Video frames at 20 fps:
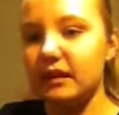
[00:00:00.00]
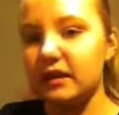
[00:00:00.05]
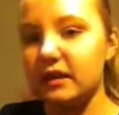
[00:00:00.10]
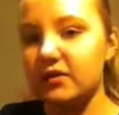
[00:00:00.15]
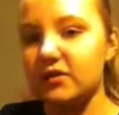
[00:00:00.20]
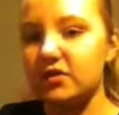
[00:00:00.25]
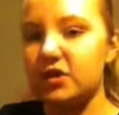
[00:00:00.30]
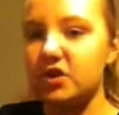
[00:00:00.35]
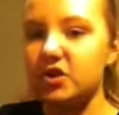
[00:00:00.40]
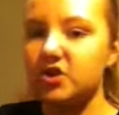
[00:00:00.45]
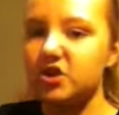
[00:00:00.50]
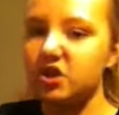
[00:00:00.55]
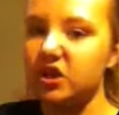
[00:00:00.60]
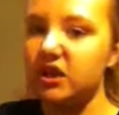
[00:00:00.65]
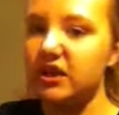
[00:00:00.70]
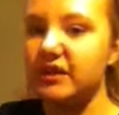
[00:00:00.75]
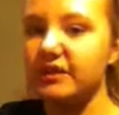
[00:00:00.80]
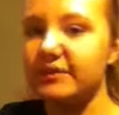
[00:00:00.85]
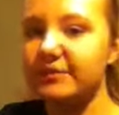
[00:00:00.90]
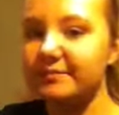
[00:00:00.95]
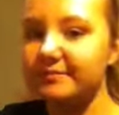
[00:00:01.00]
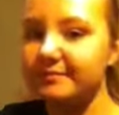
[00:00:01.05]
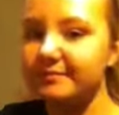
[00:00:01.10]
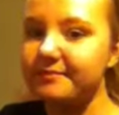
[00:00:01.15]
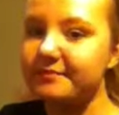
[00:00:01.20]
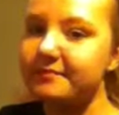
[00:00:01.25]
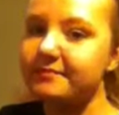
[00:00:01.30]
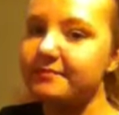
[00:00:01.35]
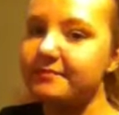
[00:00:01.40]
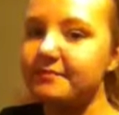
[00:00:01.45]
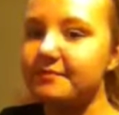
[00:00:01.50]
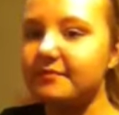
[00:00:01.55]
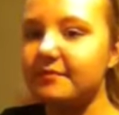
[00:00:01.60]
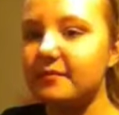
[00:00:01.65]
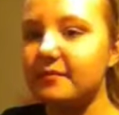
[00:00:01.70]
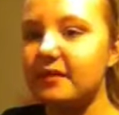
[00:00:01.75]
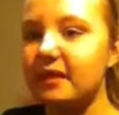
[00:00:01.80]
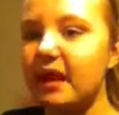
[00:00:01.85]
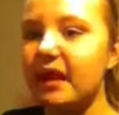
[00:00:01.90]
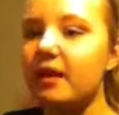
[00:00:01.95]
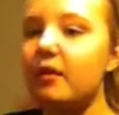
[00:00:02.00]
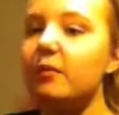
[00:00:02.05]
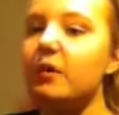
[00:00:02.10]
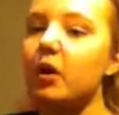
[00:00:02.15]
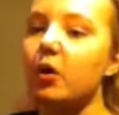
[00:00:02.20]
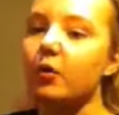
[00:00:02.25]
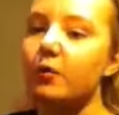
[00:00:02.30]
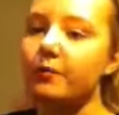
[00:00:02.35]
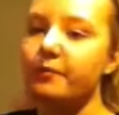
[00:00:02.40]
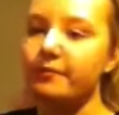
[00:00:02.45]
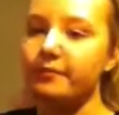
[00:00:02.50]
Introduction. Here we go.